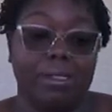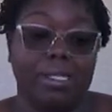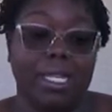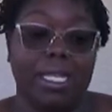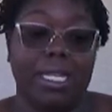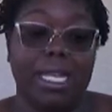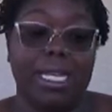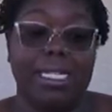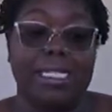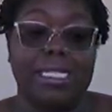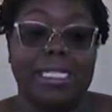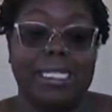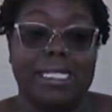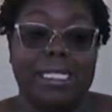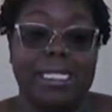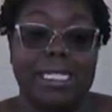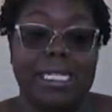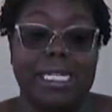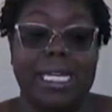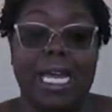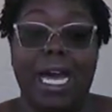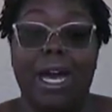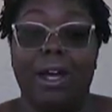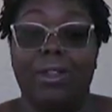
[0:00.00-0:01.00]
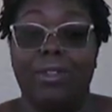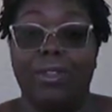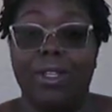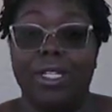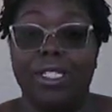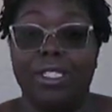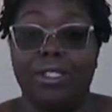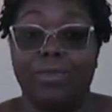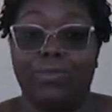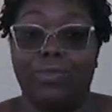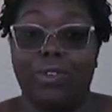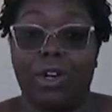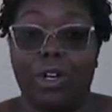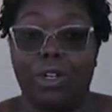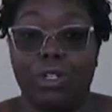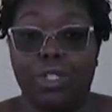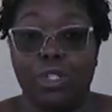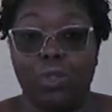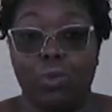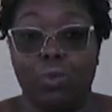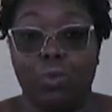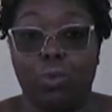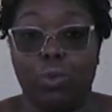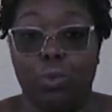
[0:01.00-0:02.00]
I like to see how this
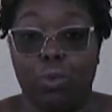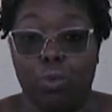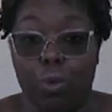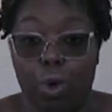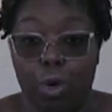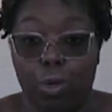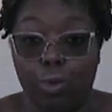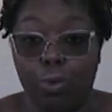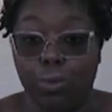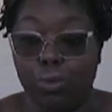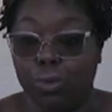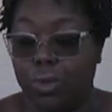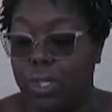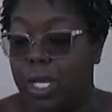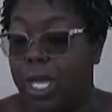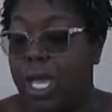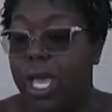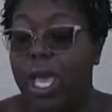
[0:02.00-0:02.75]
first grows.